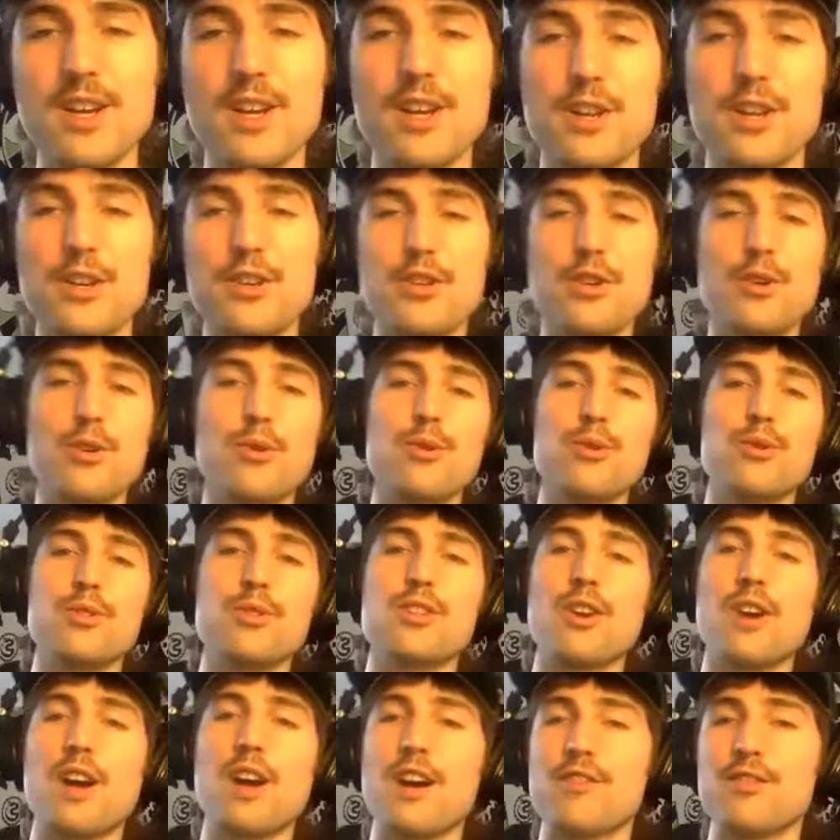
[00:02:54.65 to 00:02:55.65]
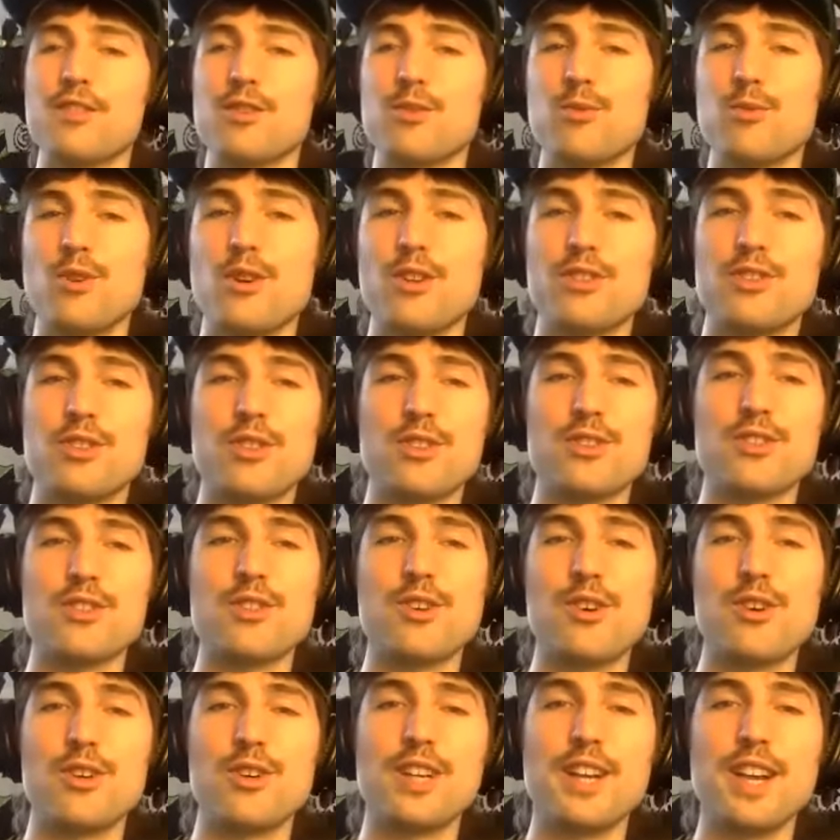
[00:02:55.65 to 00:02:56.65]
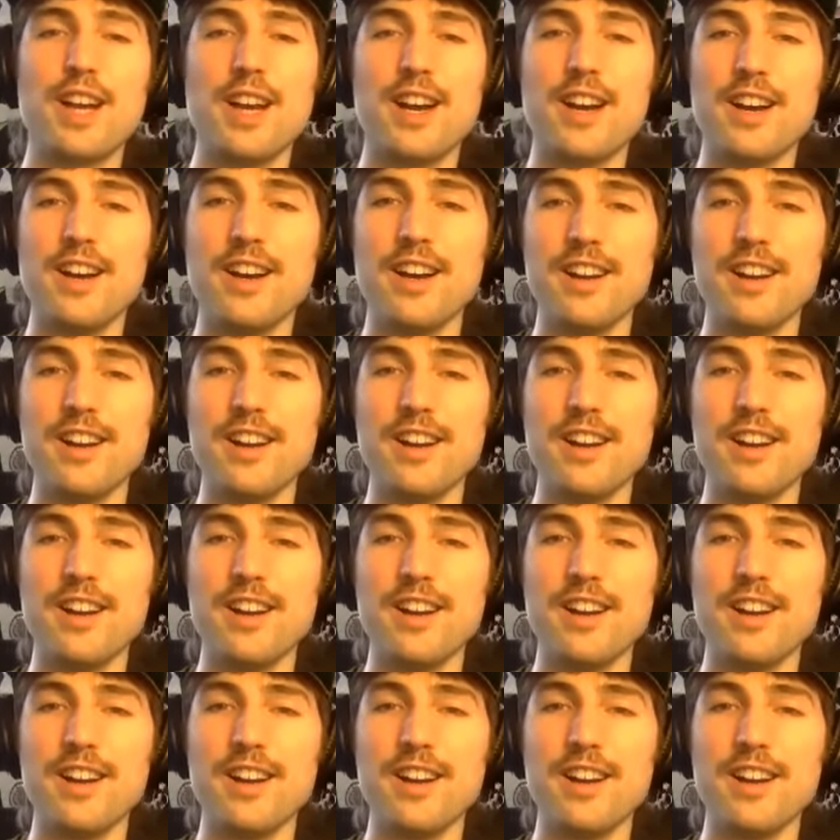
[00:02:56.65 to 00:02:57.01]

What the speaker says: you do also have to watch your song get